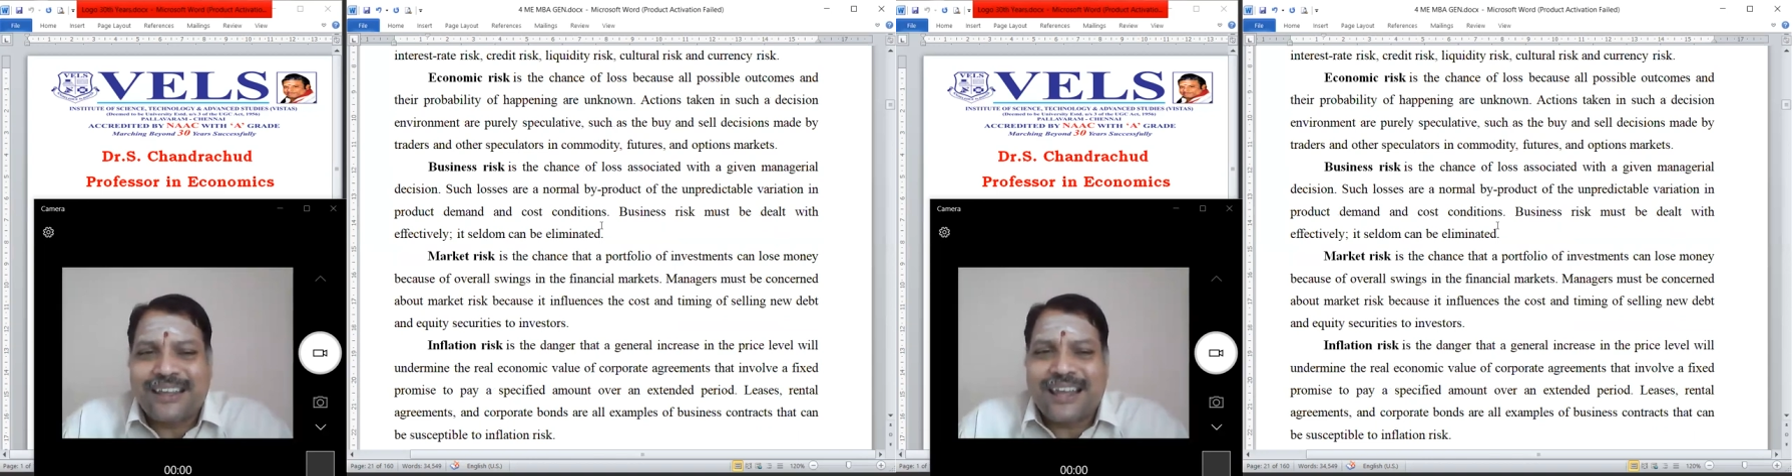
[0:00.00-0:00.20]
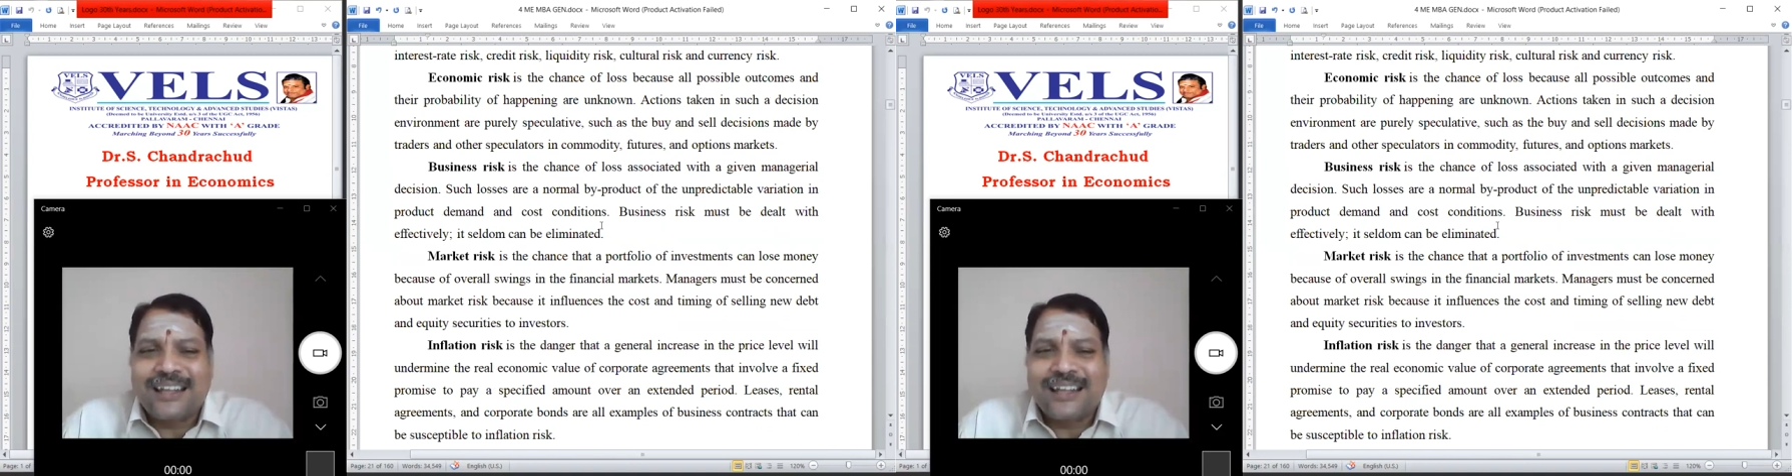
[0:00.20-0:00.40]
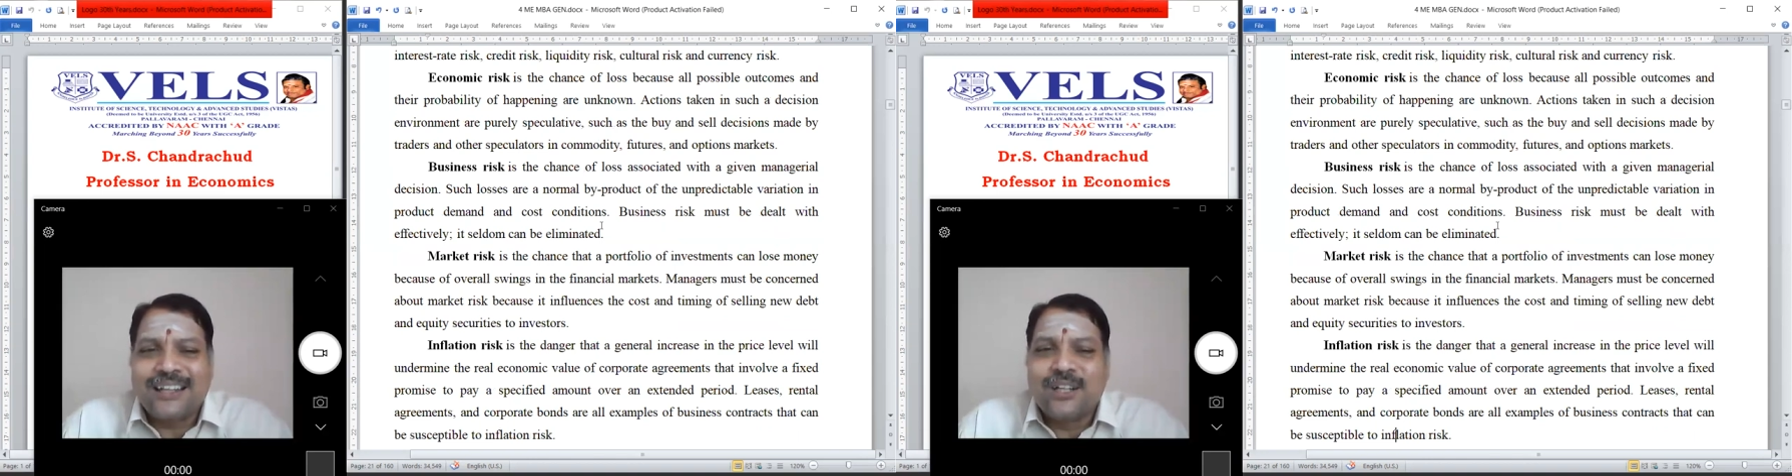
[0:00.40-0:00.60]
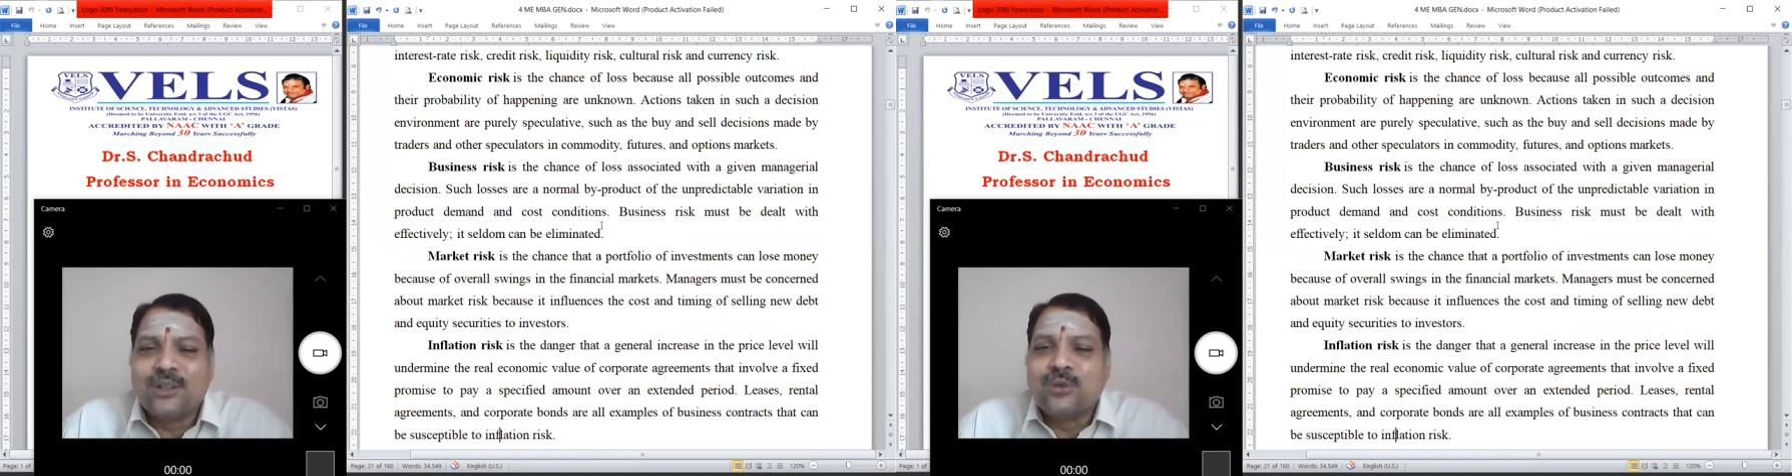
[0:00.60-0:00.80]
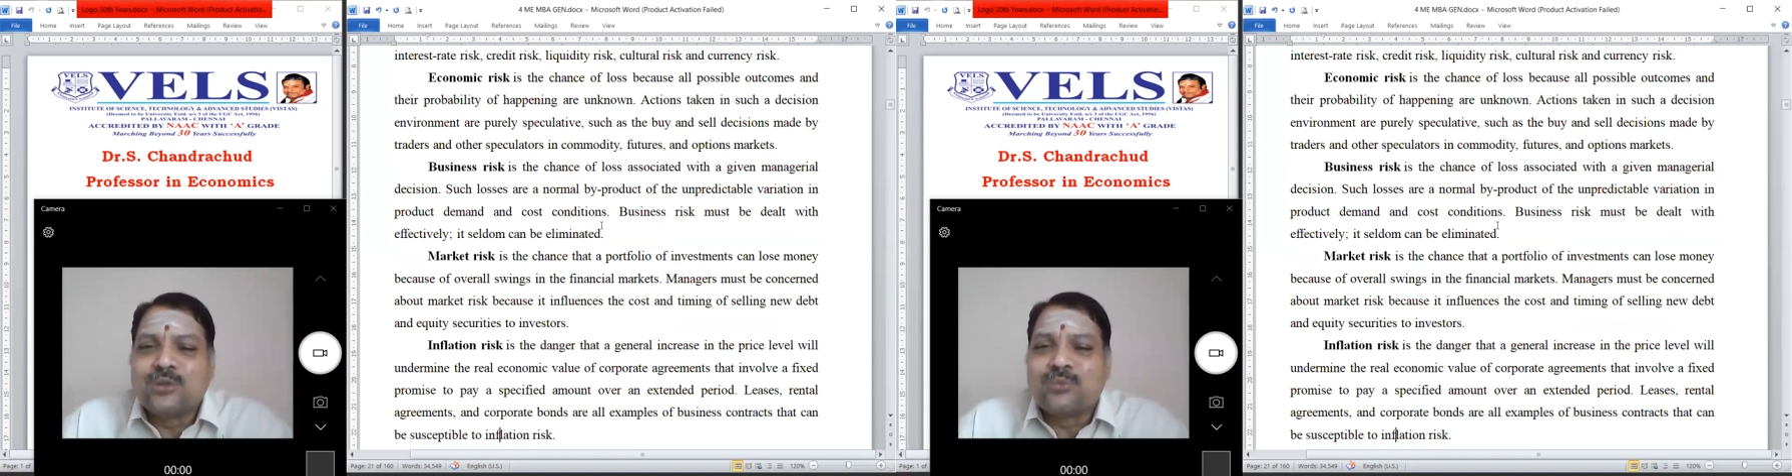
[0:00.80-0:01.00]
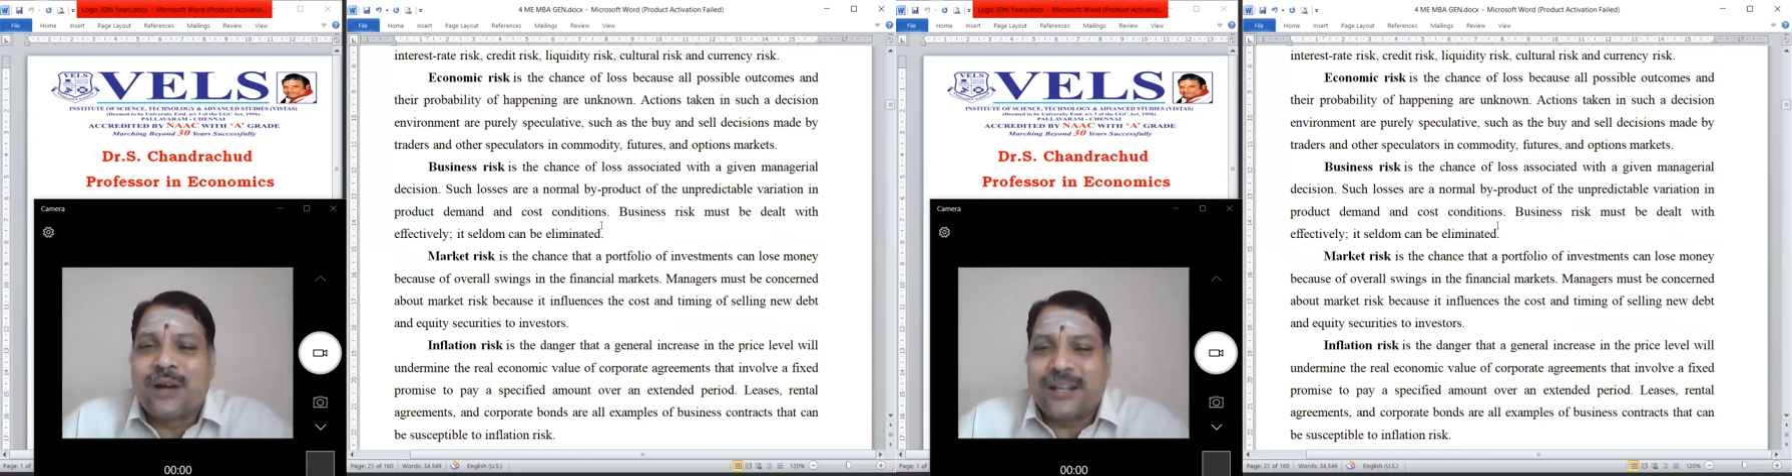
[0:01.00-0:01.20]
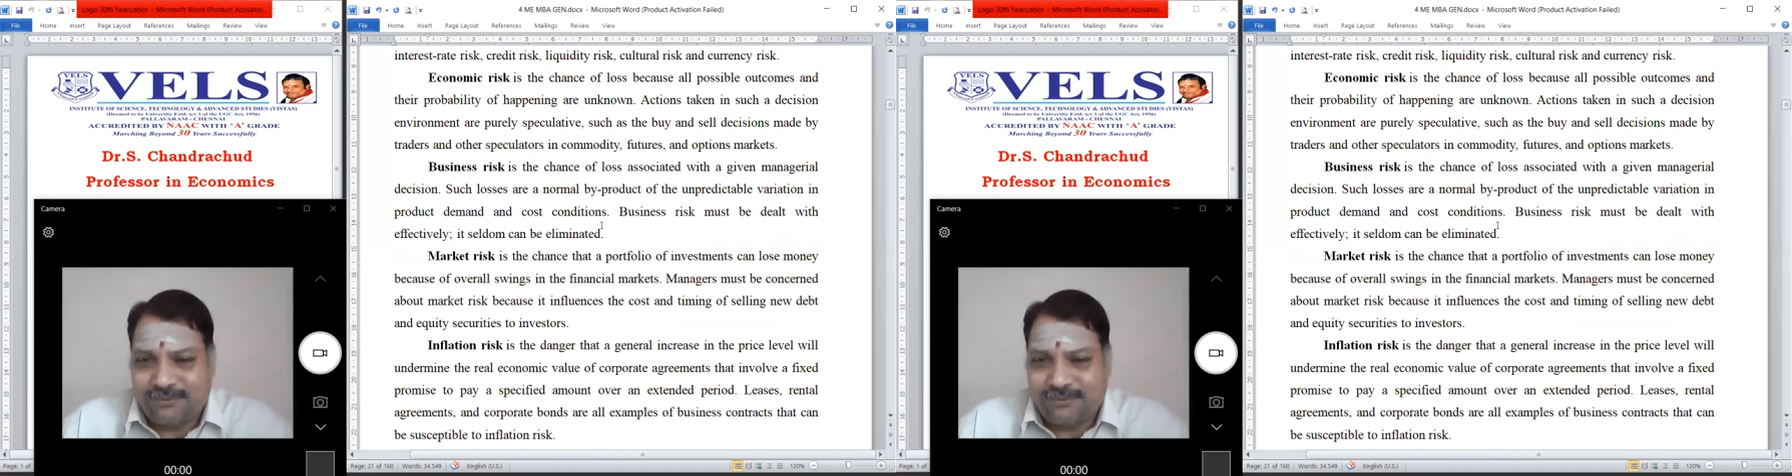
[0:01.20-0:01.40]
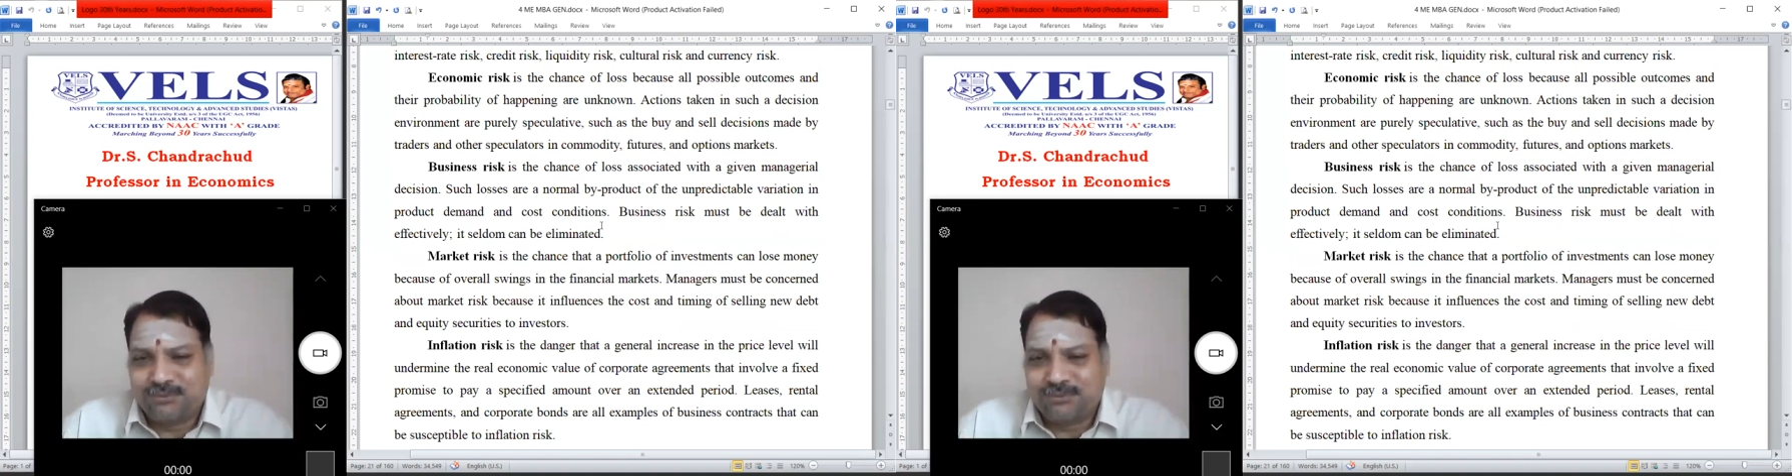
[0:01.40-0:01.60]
can lose money